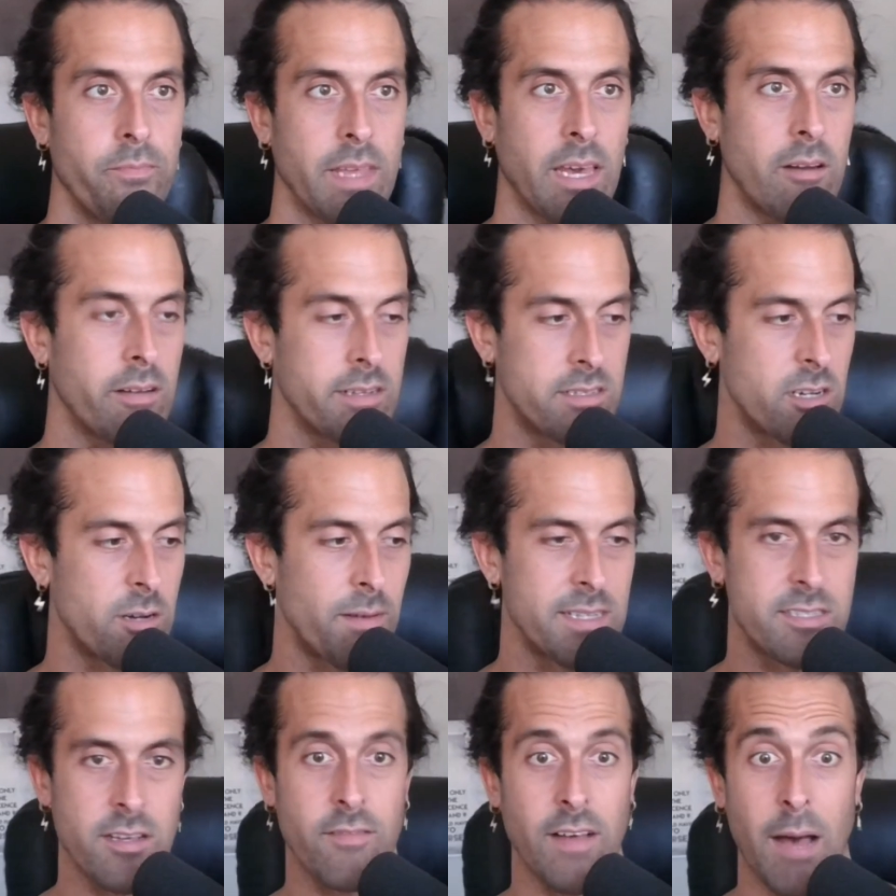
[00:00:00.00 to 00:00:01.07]
I don't consider
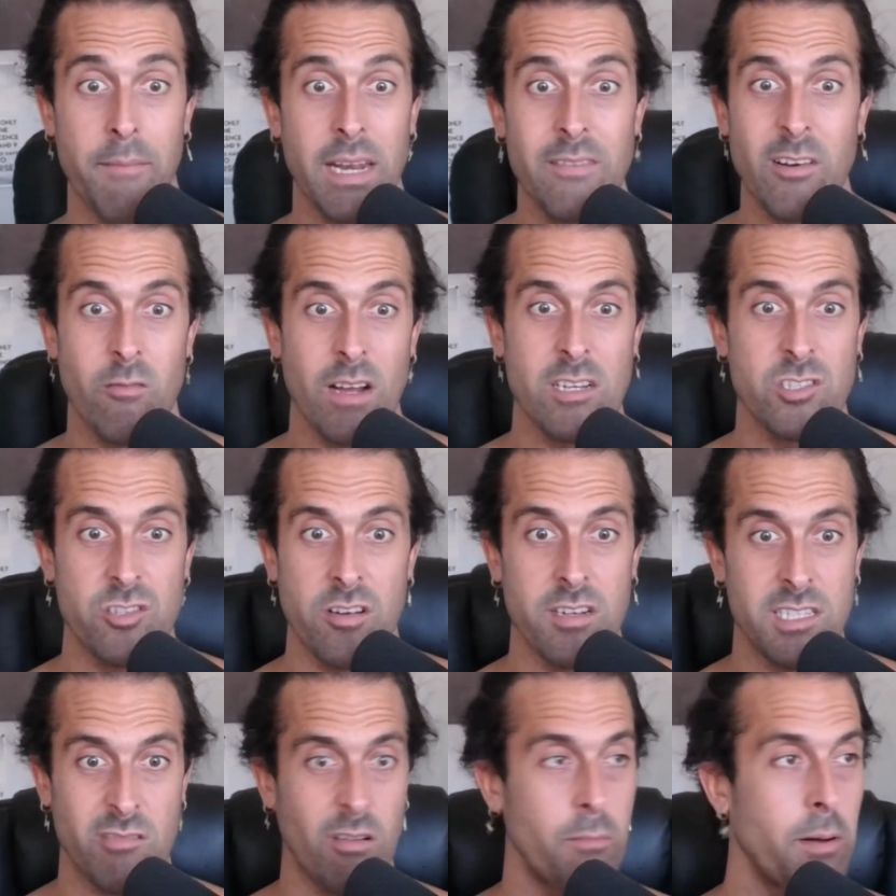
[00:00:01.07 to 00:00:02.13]
myself, I'm not even registered
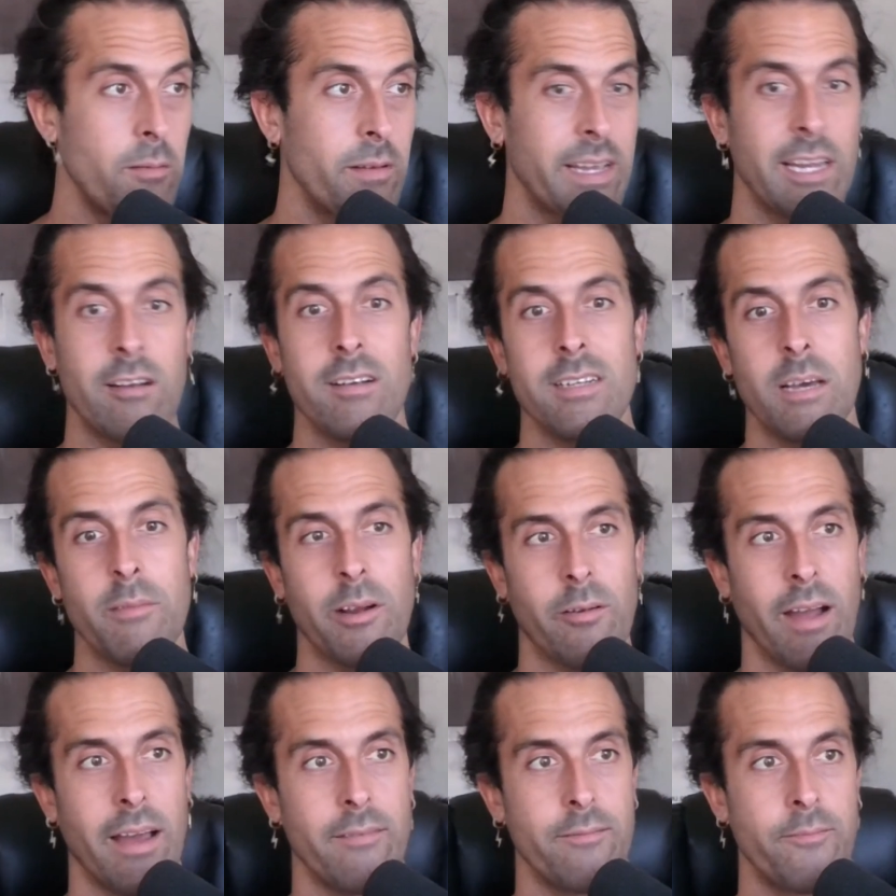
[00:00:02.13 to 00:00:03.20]
as a Republican or a
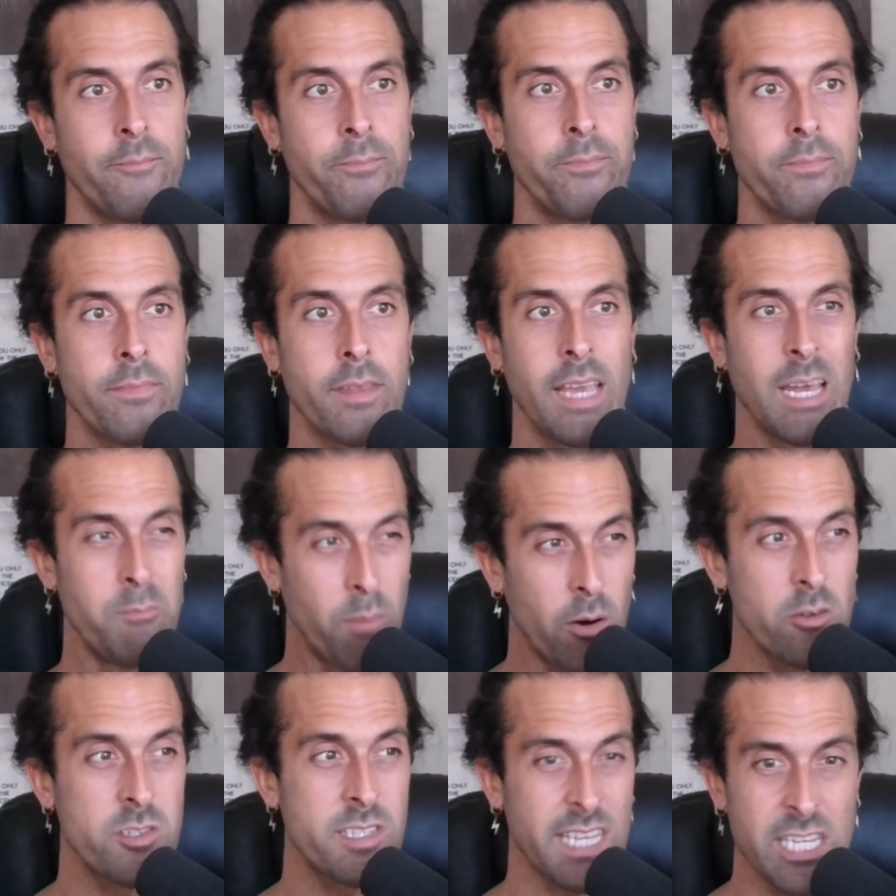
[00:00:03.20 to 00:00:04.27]
Democrat. In
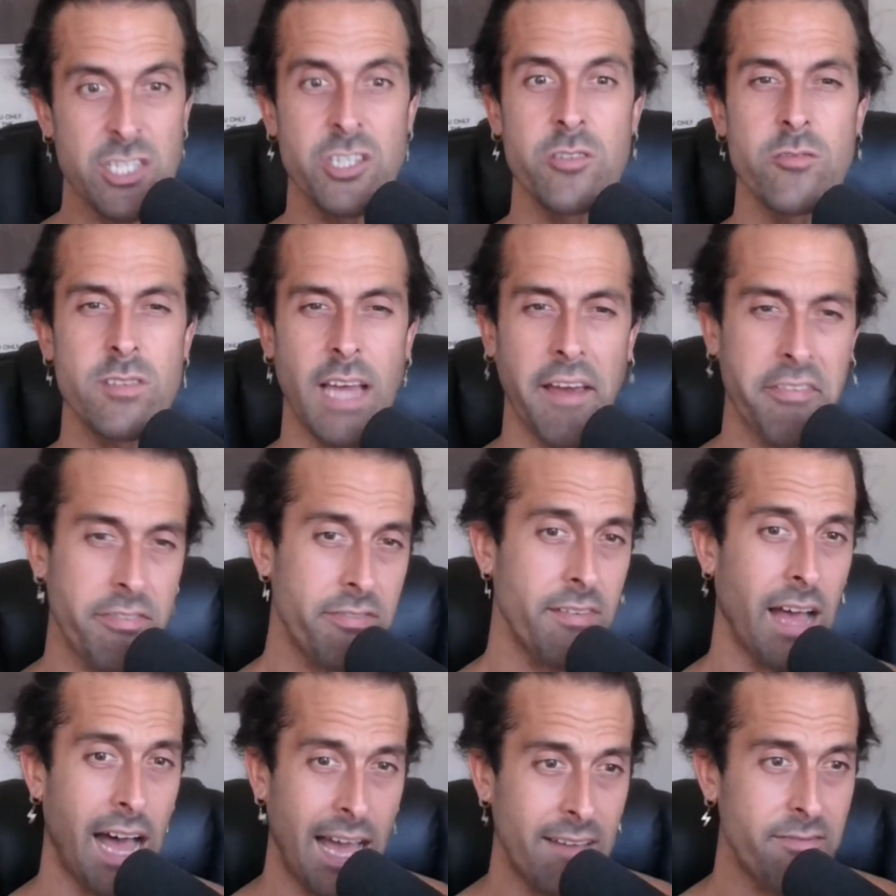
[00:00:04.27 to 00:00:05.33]
most issues,
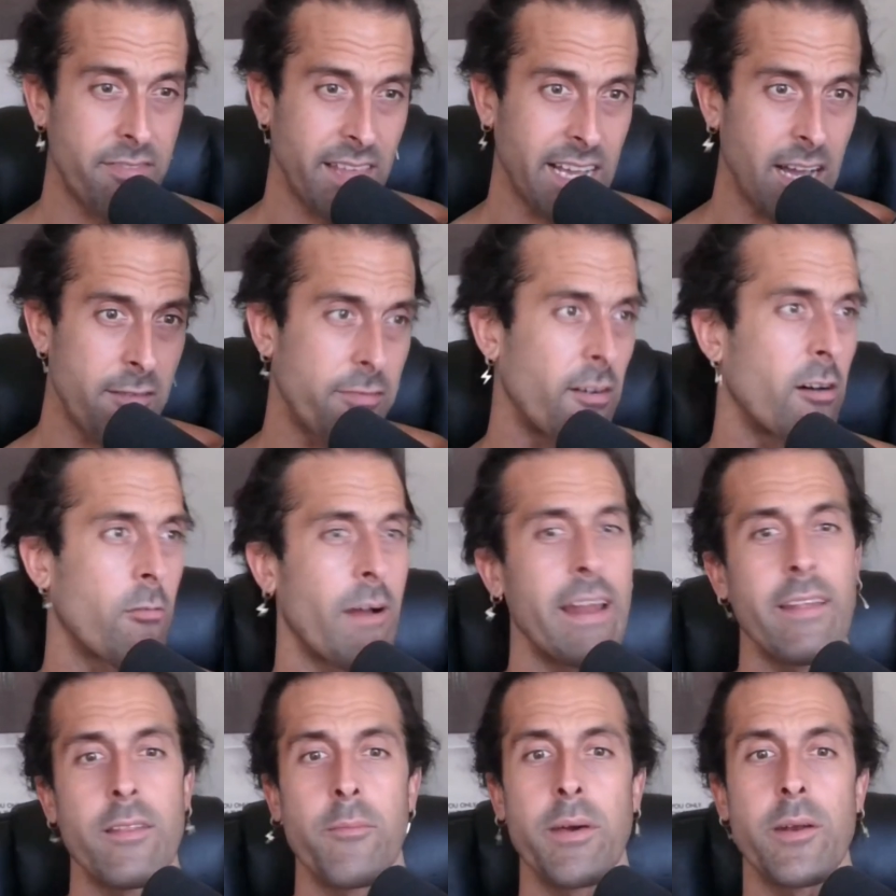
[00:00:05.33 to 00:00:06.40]
I think I fall right
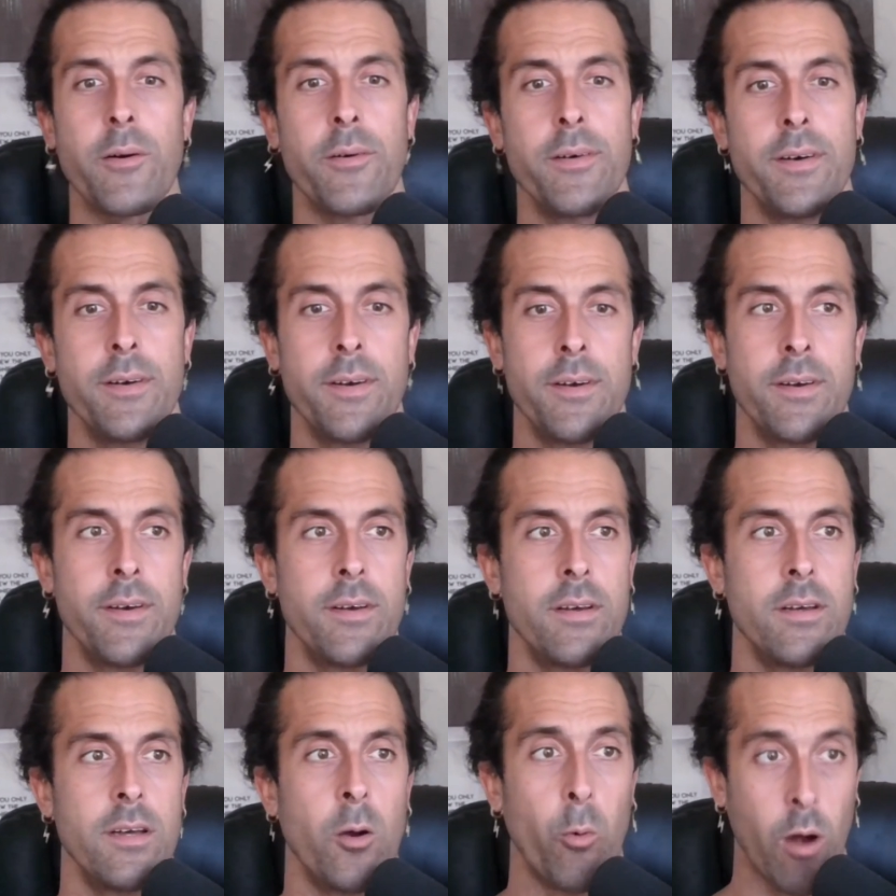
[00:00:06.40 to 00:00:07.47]
in the middle
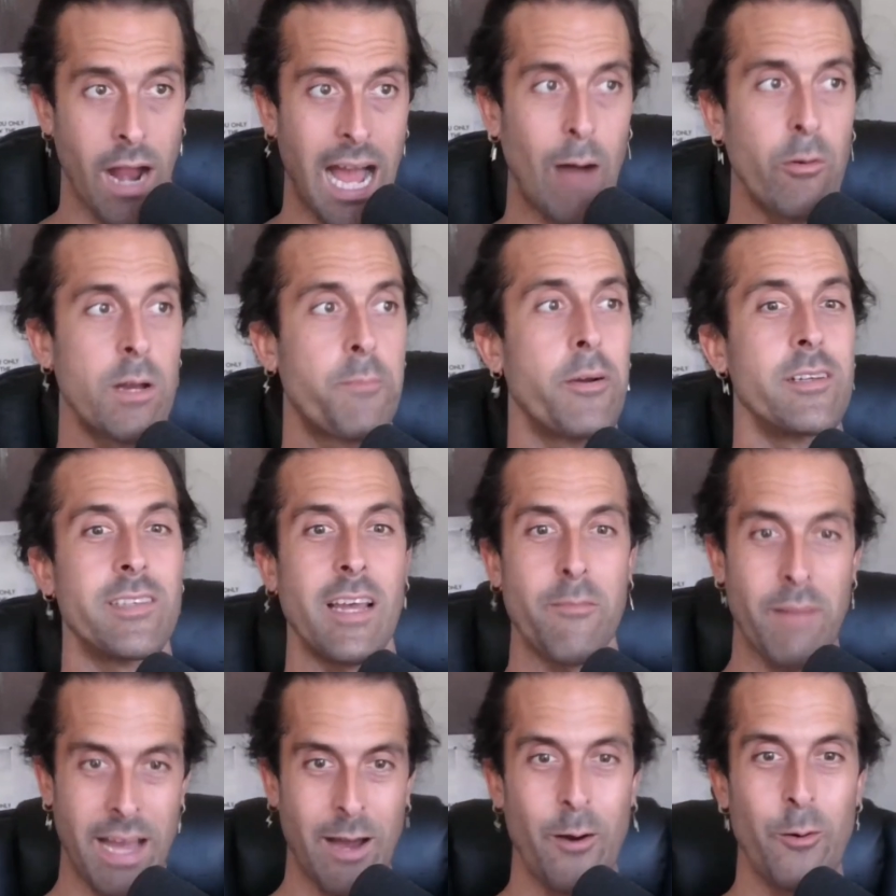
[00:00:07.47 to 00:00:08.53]
where I would present
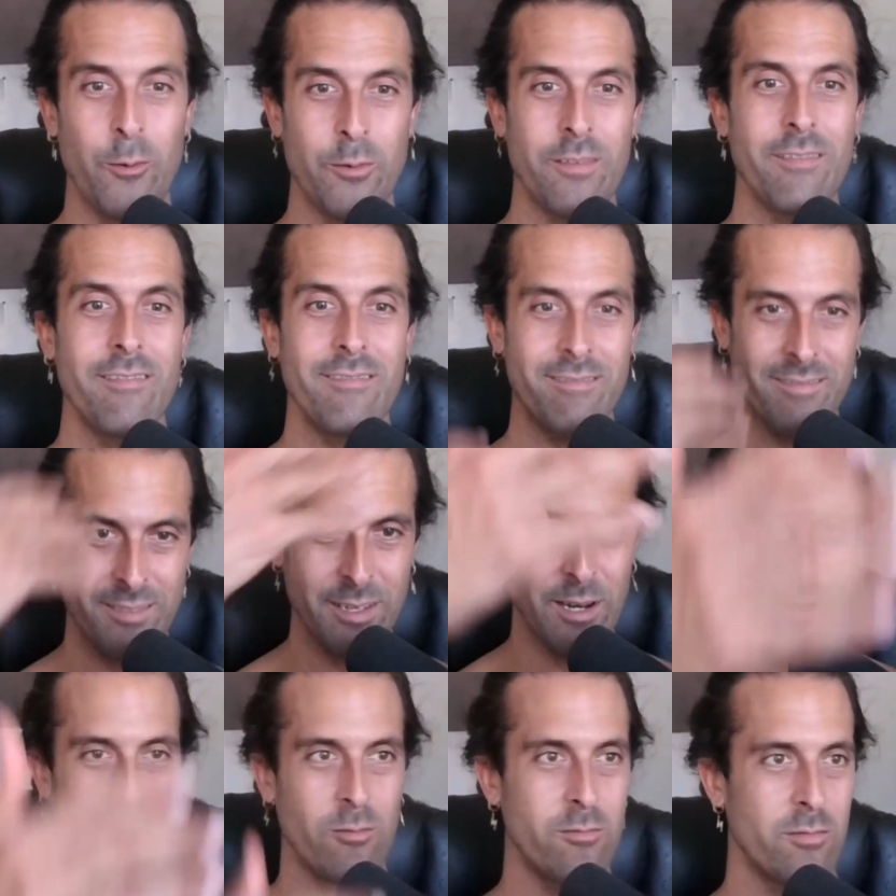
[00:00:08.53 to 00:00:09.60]
my own,
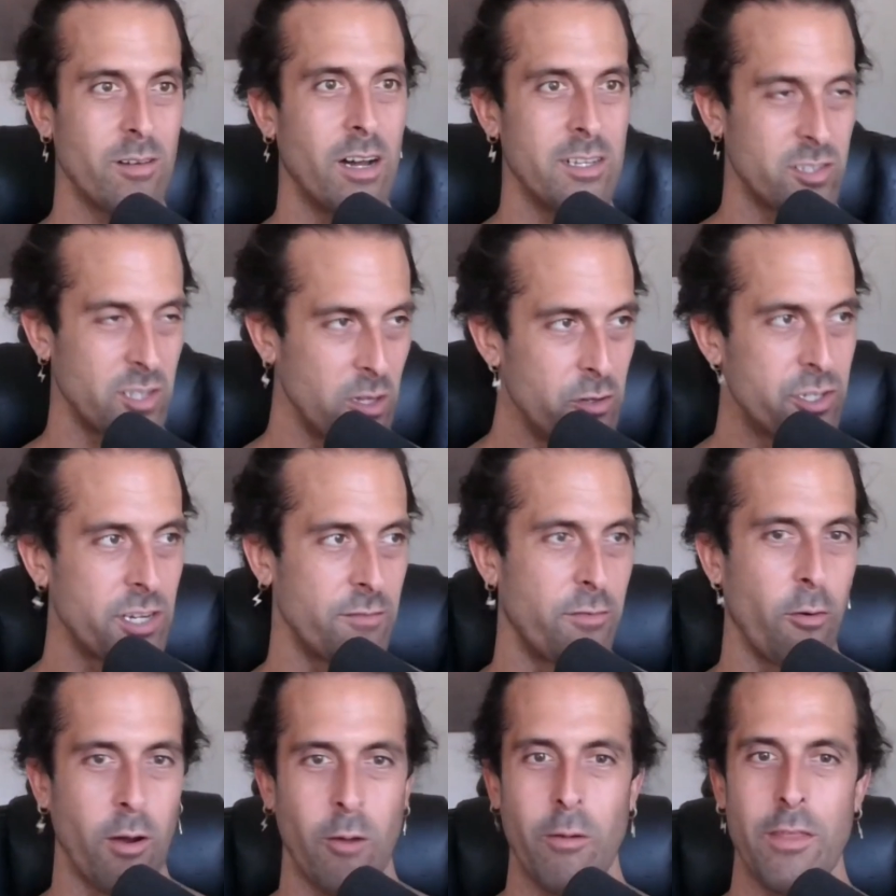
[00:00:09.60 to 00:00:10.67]
a solution
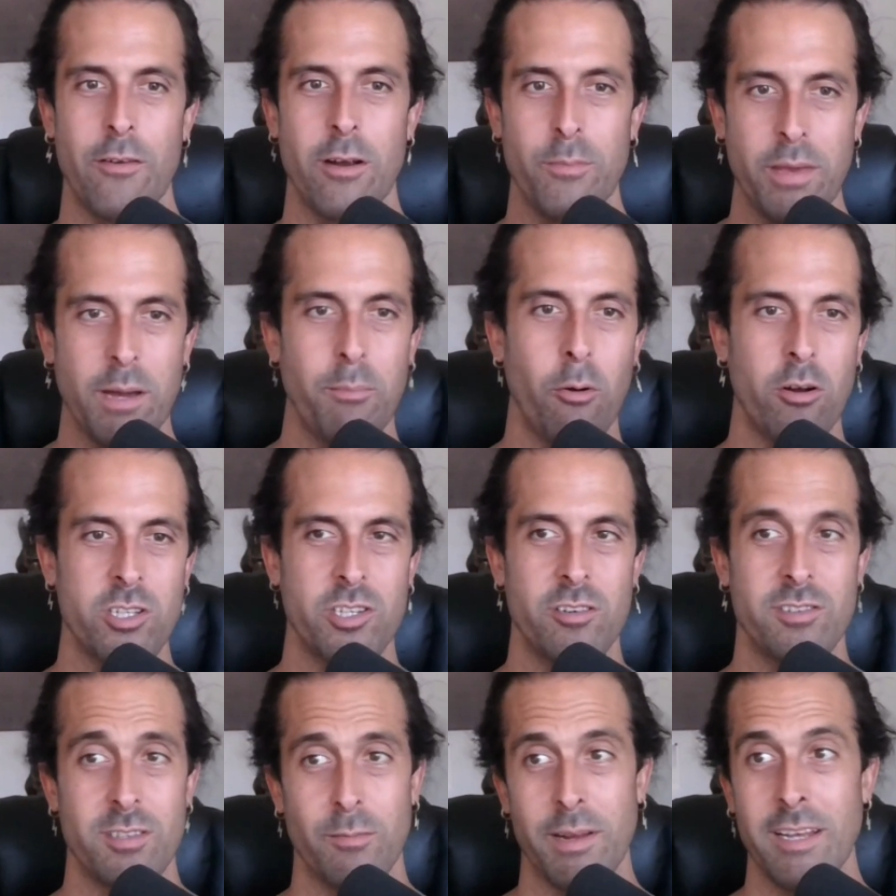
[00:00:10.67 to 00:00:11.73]
for it, whether it be abortion
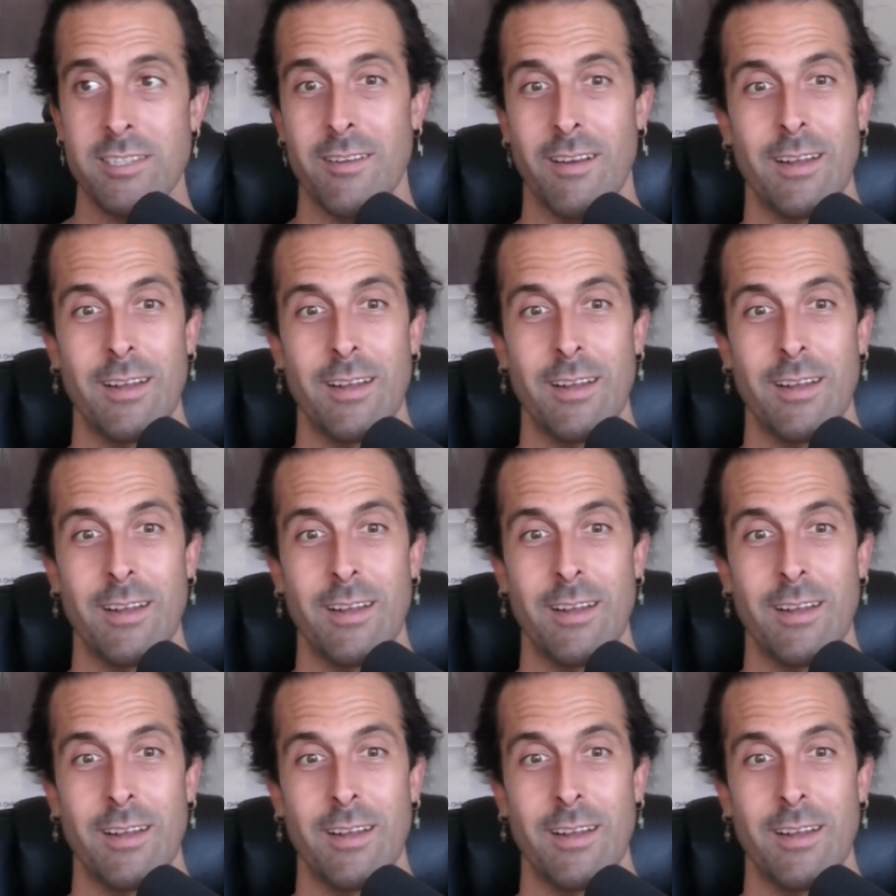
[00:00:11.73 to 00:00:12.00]
or somebody else.